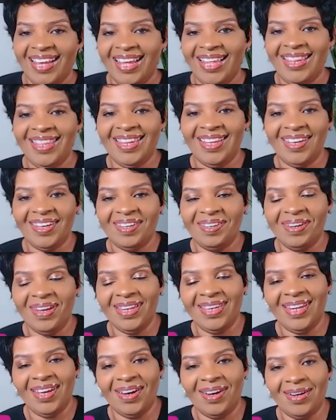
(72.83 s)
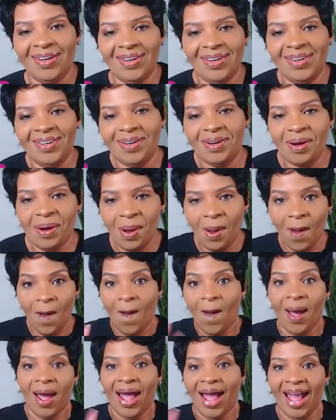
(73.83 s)
Hello, hello.
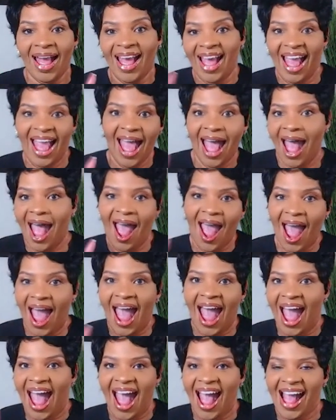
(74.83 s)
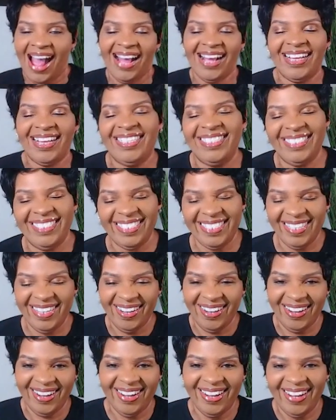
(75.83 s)
Thanks for
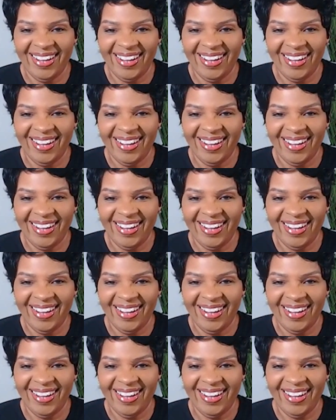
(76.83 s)
joining